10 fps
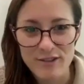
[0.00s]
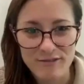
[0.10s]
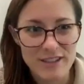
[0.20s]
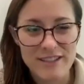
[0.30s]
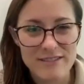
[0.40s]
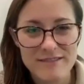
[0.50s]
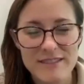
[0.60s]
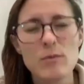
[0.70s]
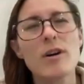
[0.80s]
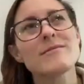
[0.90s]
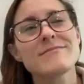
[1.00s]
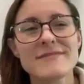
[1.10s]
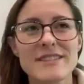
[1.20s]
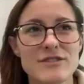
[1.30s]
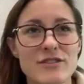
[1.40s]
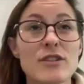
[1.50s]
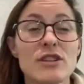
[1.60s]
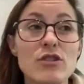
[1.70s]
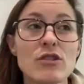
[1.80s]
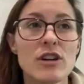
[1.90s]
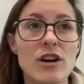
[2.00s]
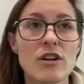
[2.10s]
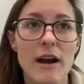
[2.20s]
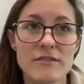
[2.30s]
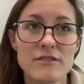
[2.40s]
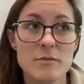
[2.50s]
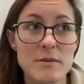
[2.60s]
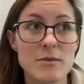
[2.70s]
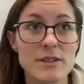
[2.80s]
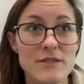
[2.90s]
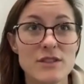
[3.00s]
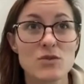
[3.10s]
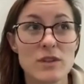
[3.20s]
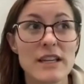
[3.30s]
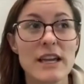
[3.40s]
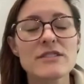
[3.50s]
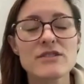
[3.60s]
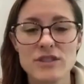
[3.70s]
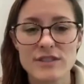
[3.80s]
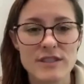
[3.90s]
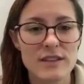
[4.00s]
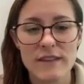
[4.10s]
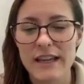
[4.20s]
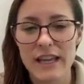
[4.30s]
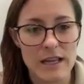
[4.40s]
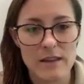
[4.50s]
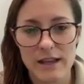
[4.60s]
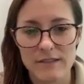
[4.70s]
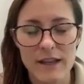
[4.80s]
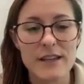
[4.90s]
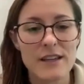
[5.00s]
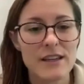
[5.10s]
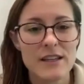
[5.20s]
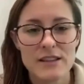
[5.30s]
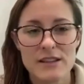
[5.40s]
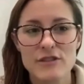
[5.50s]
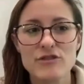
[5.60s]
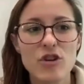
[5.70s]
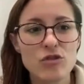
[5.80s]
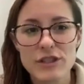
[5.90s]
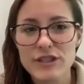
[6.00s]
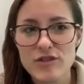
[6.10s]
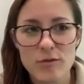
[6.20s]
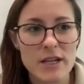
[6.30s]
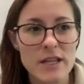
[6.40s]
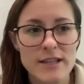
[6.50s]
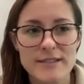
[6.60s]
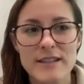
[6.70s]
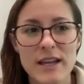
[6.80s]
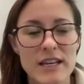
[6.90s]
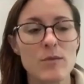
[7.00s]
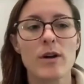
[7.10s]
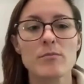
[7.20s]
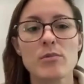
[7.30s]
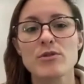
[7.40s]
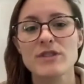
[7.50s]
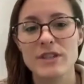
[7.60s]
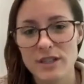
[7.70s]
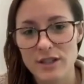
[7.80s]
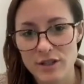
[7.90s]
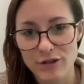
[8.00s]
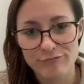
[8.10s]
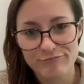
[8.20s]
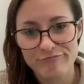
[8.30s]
do it, really. Well, that's not true. You could go after people individually. It's just like anything. Like there's only so many things that any one person can do.